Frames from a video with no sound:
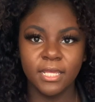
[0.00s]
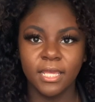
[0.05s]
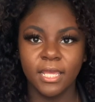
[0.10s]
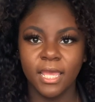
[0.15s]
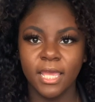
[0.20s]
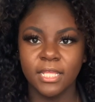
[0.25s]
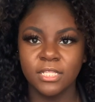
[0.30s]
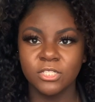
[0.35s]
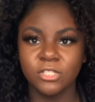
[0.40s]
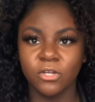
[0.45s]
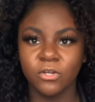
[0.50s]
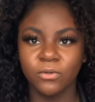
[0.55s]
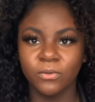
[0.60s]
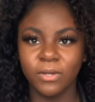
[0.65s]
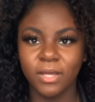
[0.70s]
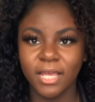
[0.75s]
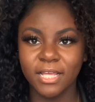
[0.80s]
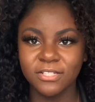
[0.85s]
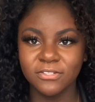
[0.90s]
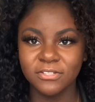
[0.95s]
And so
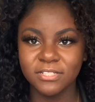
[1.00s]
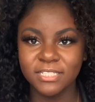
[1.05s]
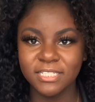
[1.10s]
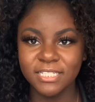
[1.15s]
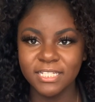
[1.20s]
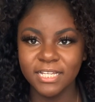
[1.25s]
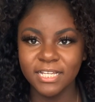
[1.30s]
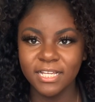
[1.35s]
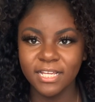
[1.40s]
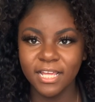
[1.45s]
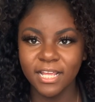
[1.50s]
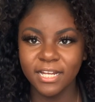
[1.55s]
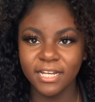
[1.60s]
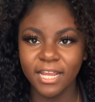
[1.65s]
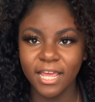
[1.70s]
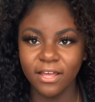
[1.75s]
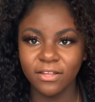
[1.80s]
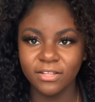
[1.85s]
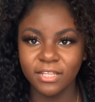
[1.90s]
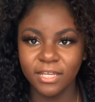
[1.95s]
as you can see,
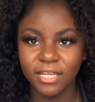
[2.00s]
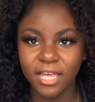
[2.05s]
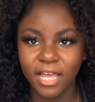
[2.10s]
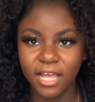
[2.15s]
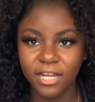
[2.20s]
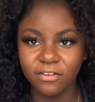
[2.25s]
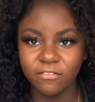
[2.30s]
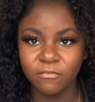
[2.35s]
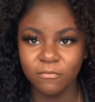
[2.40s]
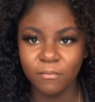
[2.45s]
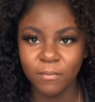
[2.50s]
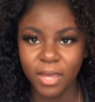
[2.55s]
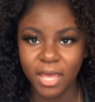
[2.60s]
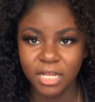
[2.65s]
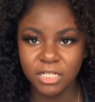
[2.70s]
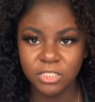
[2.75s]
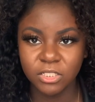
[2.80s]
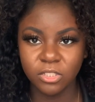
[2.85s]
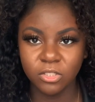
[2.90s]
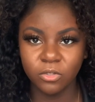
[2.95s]
now they kind of
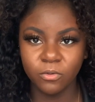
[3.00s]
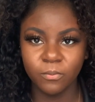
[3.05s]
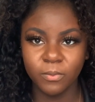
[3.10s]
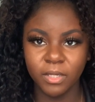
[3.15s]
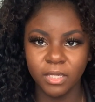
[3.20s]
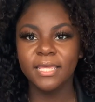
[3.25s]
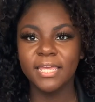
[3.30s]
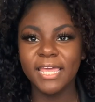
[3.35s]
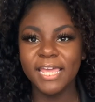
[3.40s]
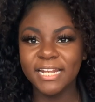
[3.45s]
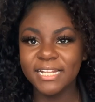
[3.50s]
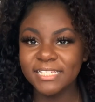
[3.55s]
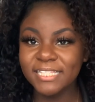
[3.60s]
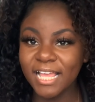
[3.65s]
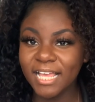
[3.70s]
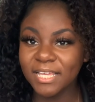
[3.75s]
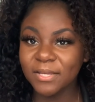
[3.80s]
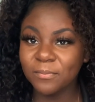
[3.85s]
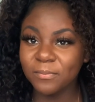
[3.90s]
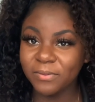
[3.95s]
match a little bit. It is
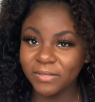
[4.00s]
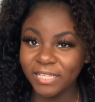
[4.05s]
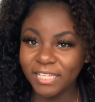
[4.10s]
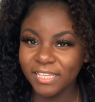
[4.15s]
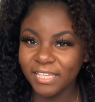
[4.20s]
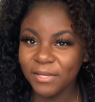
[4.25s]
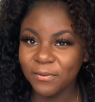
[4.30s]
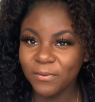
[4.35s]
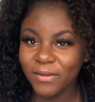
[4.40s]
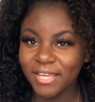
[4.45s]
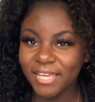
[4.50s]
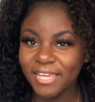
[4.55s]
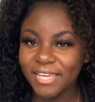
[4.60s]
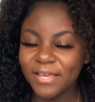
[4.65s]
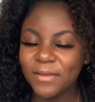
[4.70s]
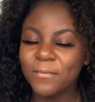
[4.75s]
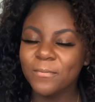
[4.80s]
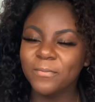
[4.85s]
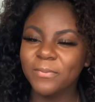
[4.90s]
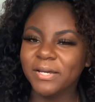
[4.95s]
not completely white,
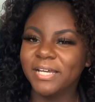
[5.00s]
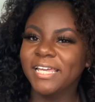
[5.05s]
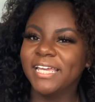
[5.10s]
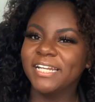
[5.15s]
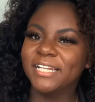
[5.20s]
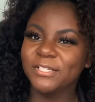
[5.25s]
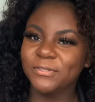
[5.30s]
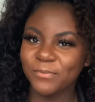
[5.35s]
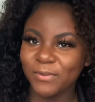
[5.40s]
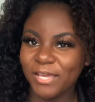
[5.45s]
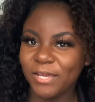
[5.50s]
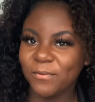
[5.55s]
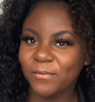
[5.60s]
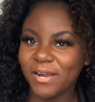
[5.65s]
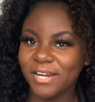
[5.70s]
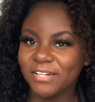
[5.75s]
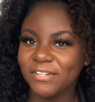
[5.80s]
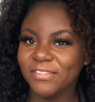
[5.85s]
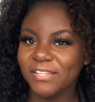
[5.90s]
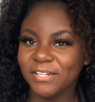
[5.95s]
but it is way
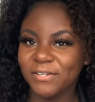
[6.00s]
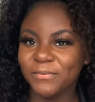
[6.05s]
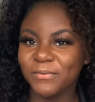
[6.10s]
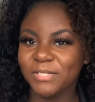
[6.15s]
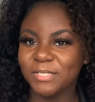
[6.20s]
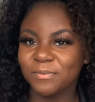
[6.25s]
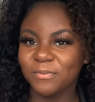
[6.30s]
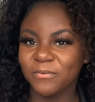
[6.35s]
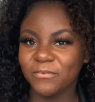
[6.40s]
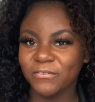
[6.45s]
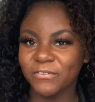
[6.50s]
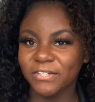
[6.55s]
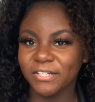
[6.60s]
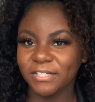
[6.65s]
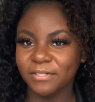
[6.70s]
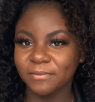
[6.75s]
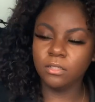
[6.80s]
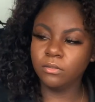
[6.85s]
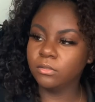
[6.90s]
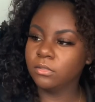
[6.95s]
whiter than it was before.
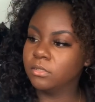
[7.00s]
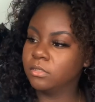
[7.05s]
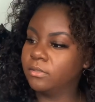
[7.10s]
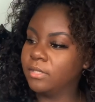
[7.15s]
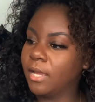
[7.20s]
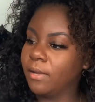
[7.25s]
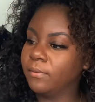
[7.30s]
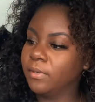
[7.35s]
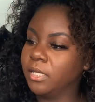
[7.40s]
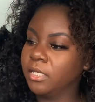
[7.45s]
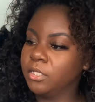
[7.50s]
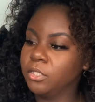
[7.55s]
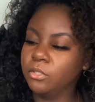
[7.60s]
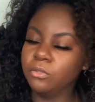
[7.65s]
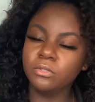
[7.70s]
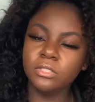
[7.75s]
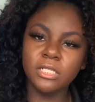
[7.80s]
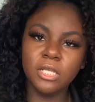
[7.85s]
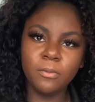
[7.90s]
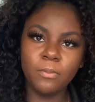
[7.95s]
So now we're gonna
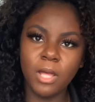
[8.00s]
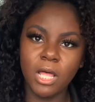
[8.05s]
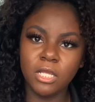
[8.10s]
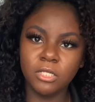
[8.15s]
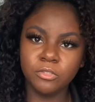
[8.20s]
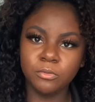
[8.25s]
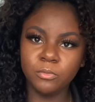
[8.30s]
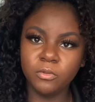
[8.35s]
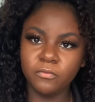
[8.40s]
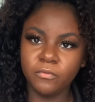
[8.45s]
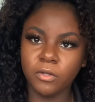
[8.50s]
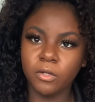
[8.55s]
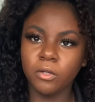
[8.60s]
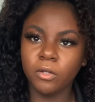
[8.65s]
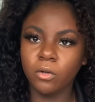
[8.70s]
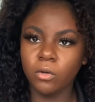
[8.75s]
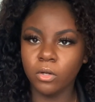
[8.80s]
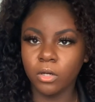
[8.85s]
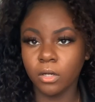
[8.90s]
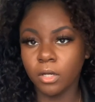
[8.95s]
use nail polish remover
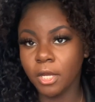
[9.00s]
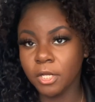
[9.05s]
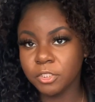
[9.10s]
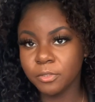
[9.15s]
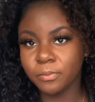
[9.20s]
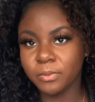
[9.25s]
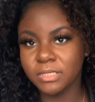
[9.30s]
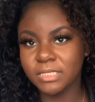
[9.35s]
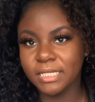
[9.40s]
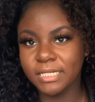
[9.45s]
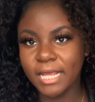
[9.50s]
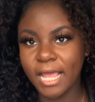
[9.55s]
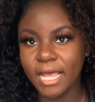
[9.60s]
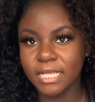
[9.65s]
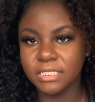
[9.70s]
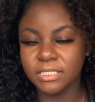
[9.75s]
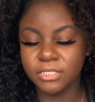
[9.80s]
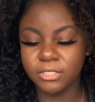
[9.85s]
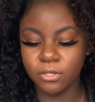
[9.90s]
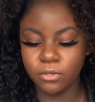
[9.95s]
or 100%
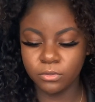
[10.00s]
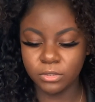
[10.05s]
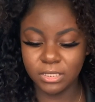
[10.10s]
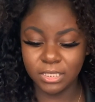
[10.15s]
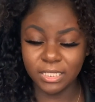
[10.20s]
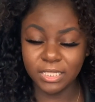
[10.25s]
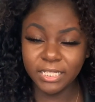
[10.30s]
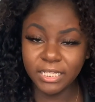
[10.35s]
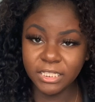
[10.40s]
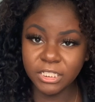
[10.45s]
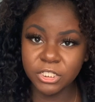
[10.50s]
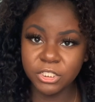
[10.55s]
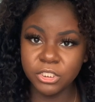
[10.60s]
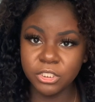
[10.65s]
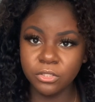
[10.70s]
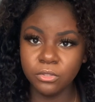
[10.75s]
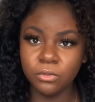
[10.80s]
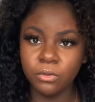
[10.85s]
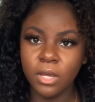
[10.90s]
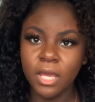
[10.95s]
acetone to clean the
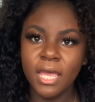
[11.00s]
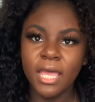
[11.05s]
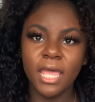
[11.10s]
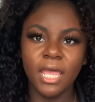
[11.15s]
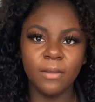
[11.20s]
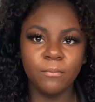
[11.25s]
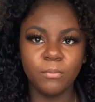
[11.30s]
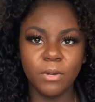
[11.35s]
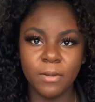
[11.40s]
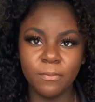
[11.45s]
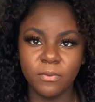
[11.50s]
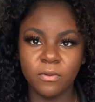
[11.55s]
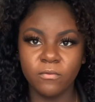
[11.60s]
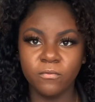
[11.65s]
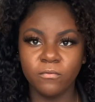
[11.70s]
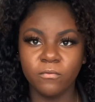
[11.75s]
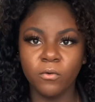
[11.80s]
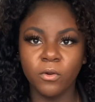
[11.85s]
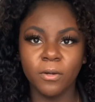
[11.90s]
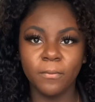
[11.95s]
shoe and prep it
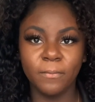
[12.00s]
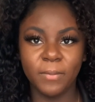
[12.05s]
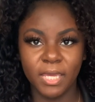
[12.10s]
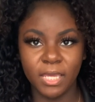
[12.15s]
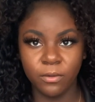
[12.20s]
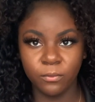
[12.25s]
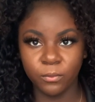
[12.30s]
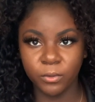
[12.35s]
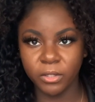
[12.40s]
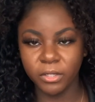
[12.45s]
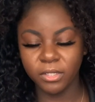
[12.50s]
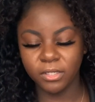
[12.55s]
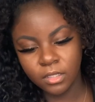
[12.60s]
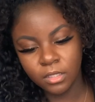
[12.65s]
for paint work.